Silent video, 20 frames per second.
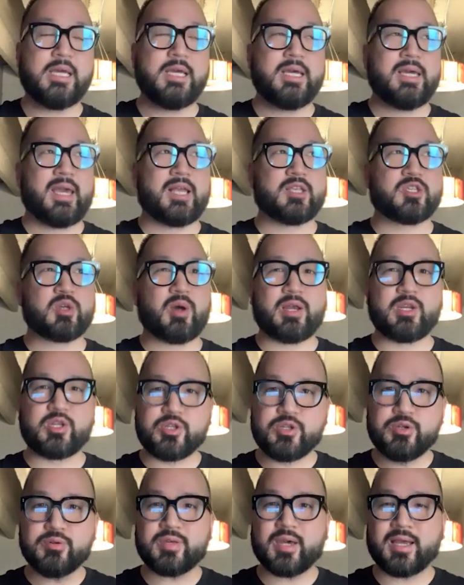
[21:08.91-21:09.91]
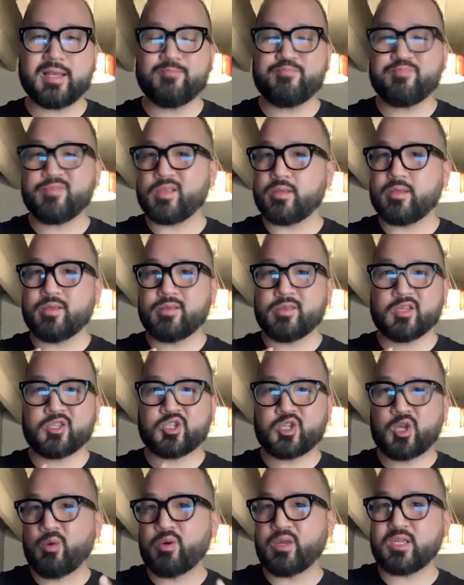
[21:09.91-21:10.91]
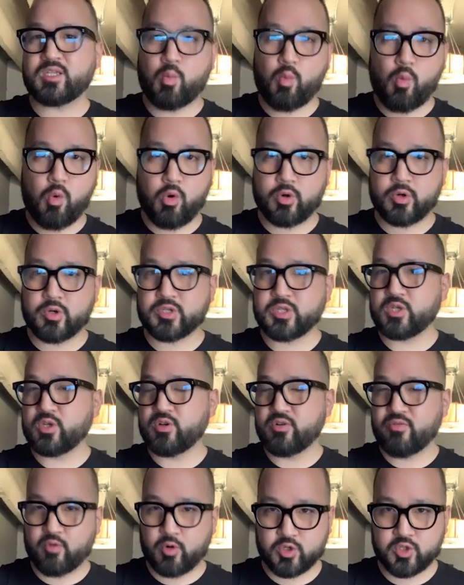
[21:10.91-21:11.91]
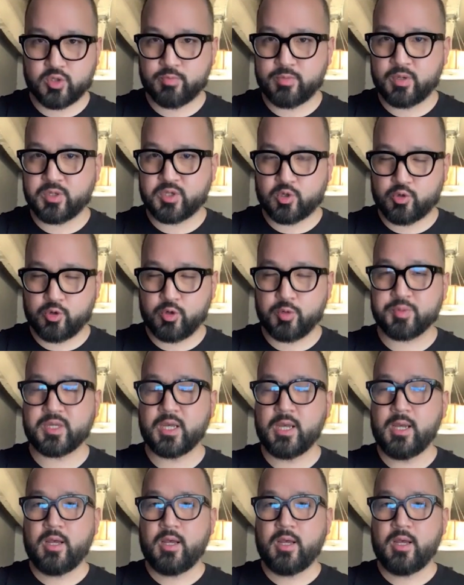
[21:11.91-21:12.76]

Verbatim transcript: And so I knew that the Sonys and Warners and Universal music groups,